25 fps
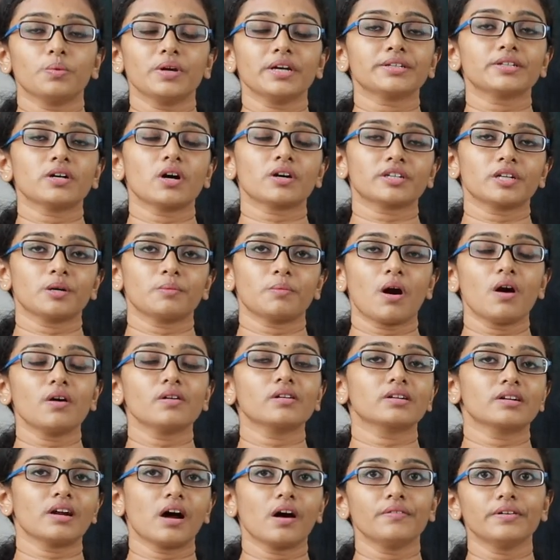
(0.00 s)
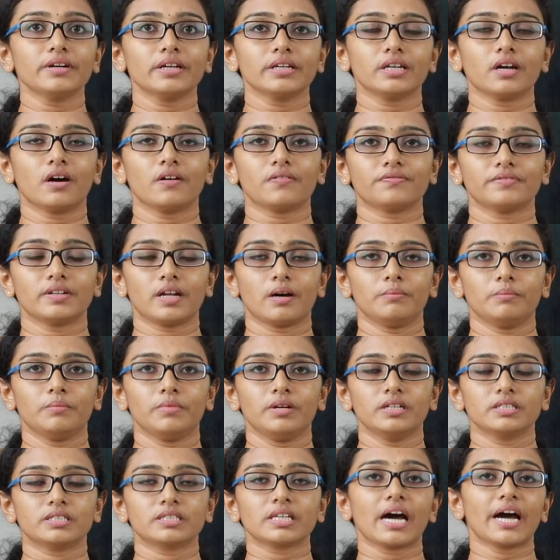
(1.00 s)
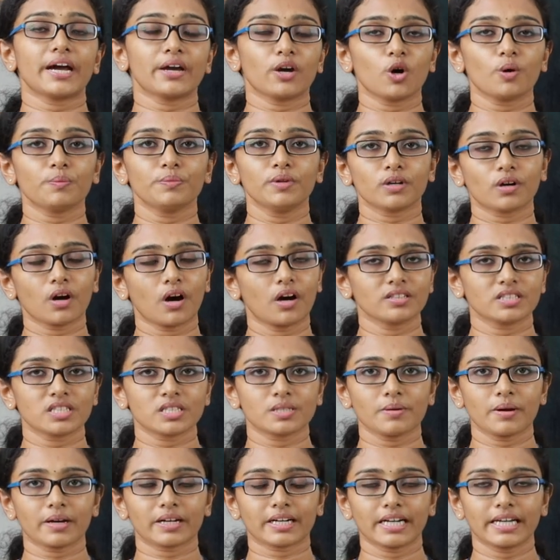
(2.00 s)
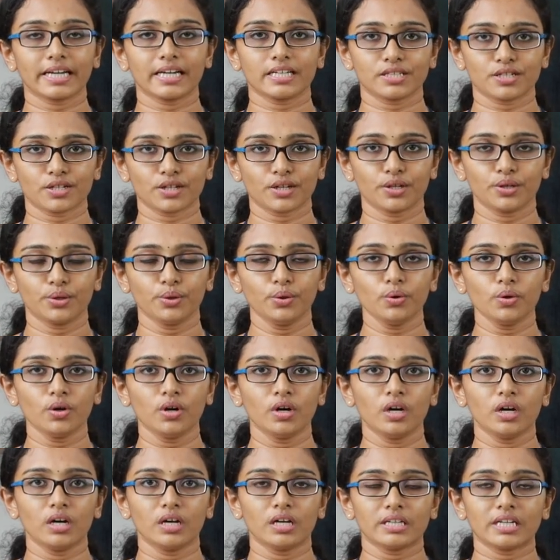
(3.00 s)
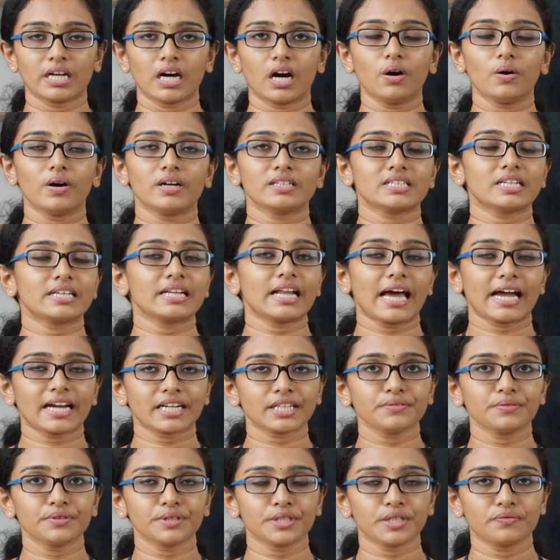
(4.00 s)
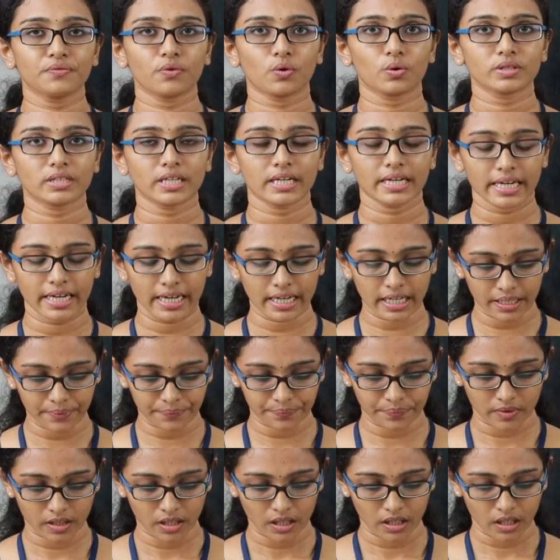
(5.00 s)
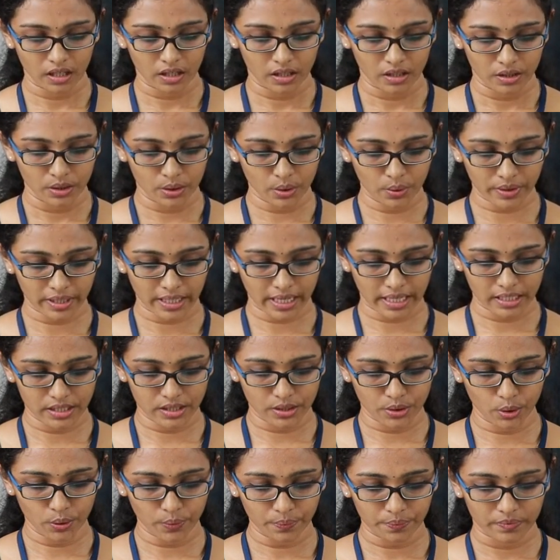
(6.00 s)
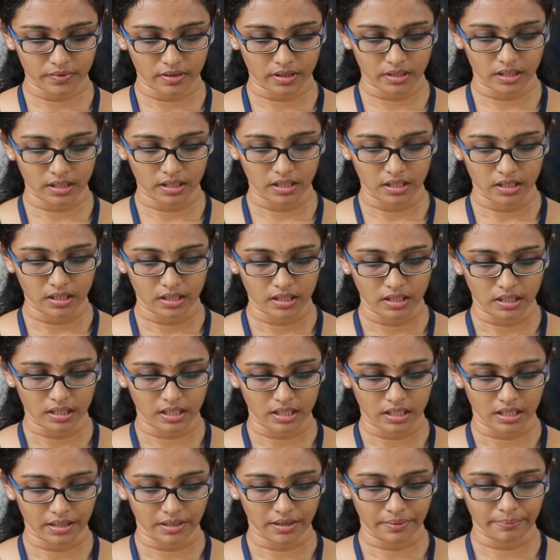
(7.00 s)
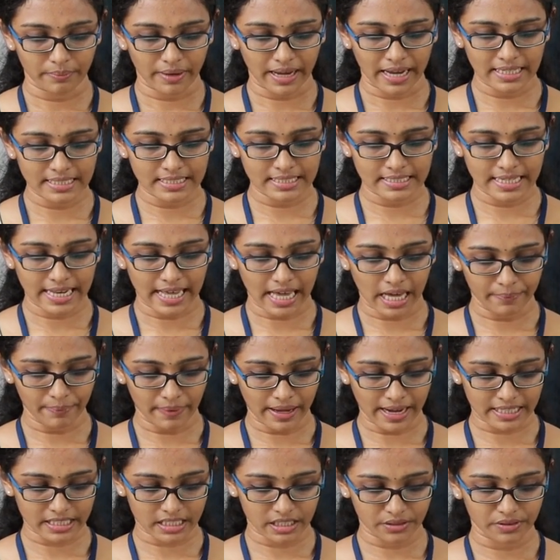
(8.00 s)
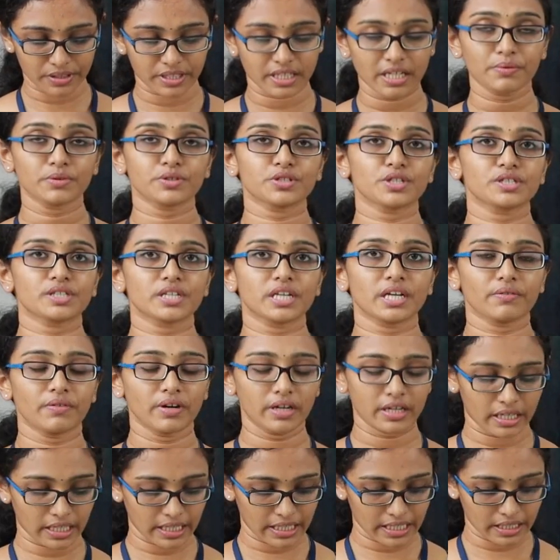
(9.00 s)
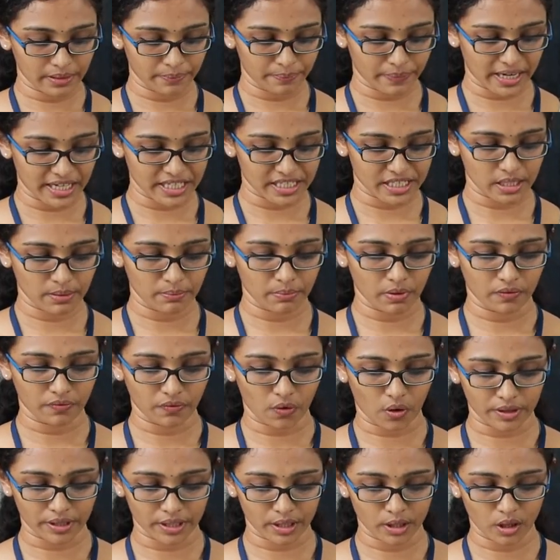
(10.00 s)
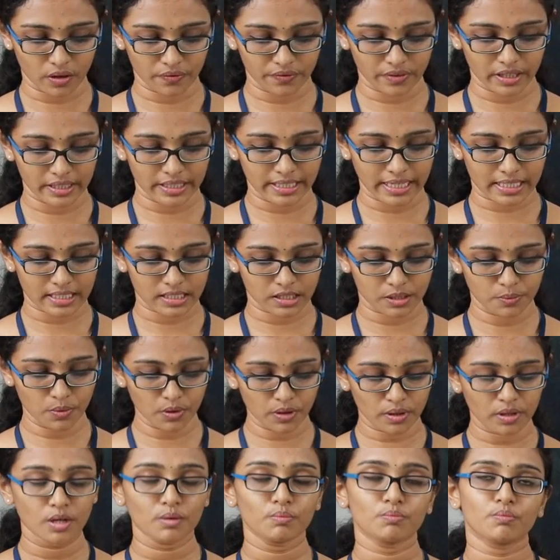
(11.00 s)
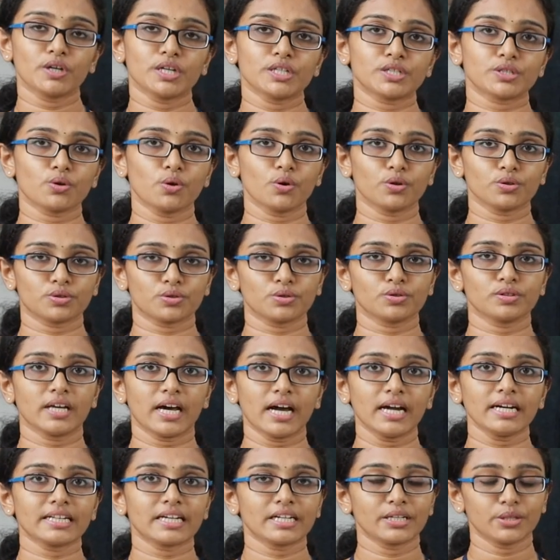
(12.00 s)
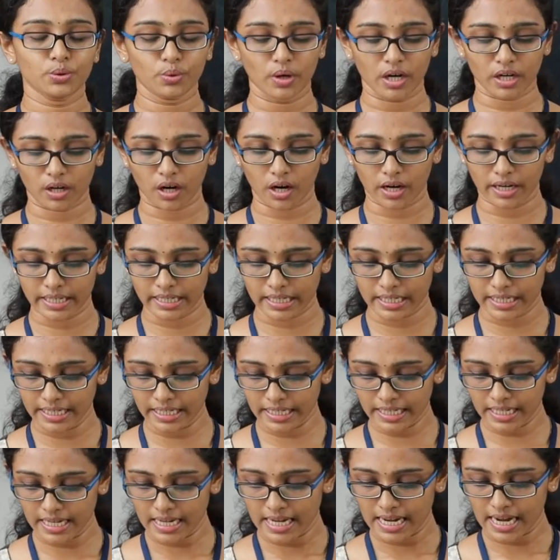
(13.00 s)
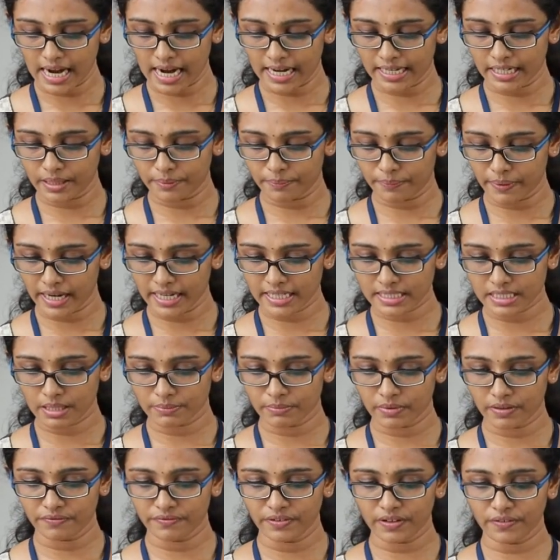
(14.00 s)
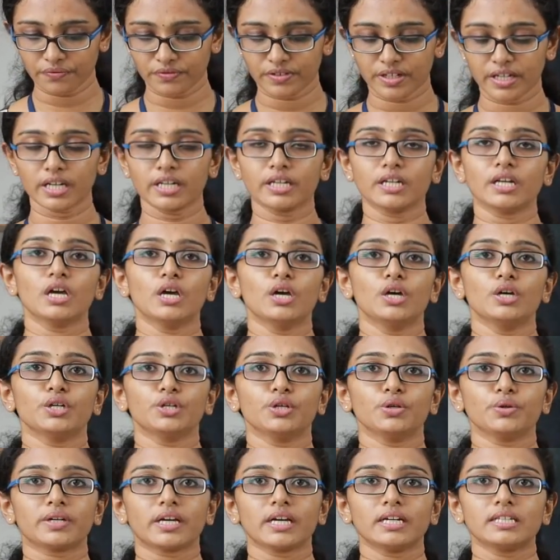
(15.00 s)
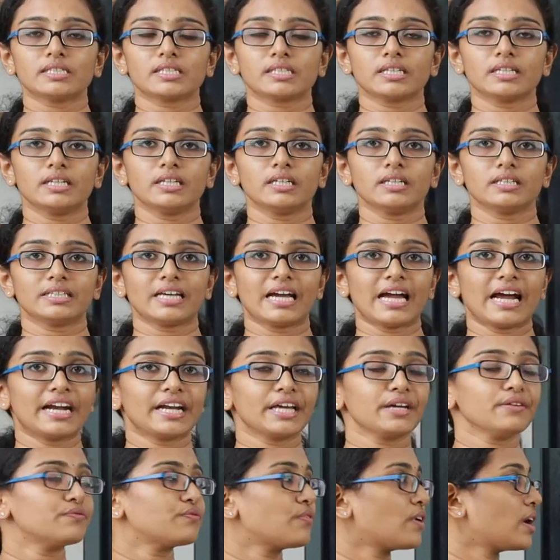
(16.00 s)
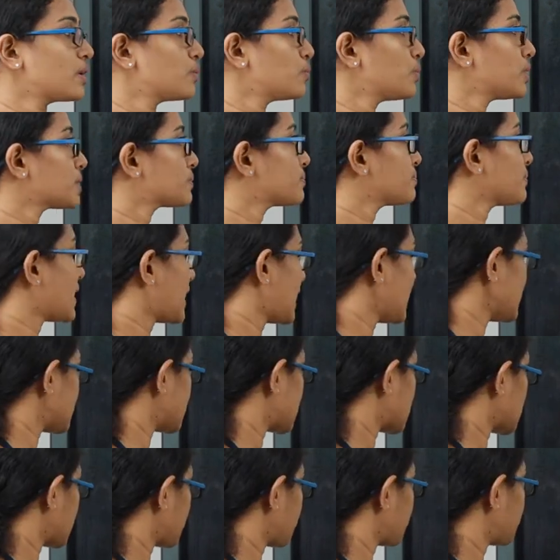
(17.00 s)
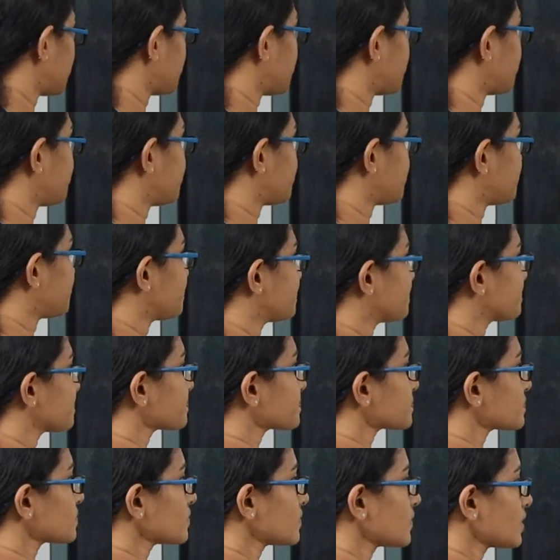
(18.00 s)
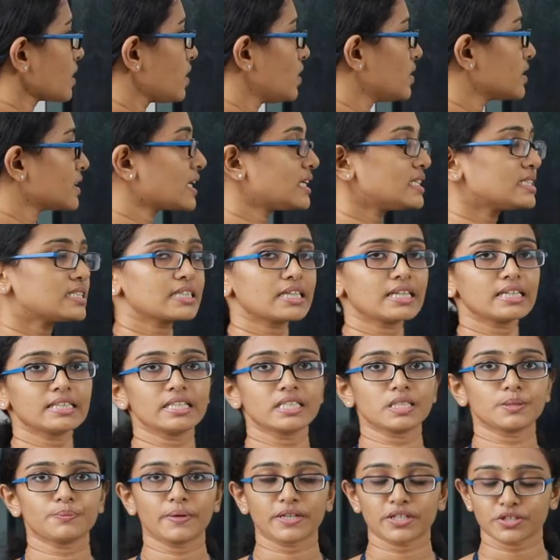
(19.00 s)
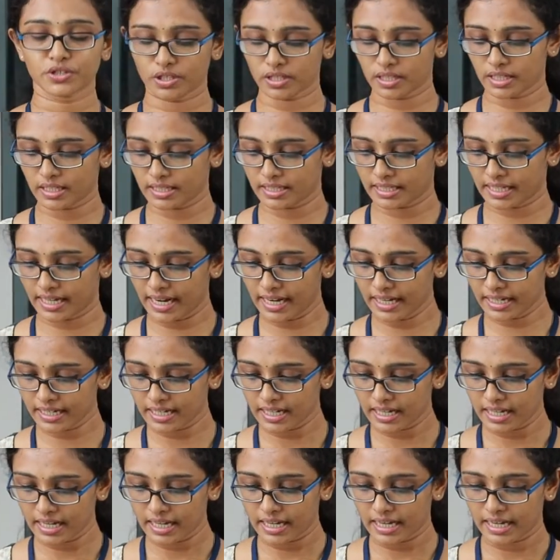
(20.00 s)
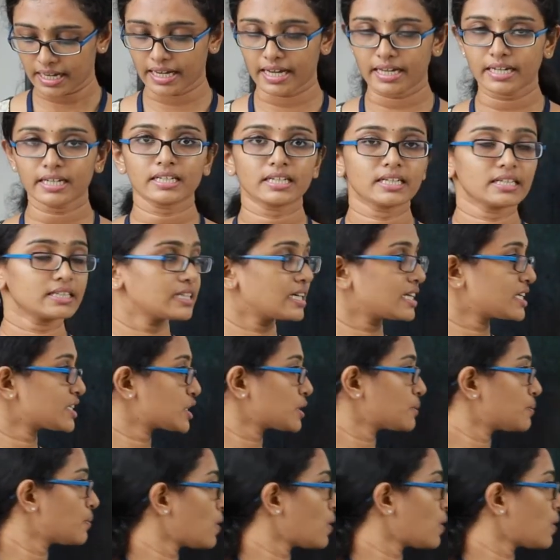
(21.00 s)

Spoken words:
we talked about rounding off numbers. I hope the concepts were clear to you. Now as an activity for the day, you can do a maths lab activity which is given in page number 14 of your textbook. Please go through that and do accordingly. And in page number 15, you can see the heading Fun with Maths. I can see this picture in that. And there is a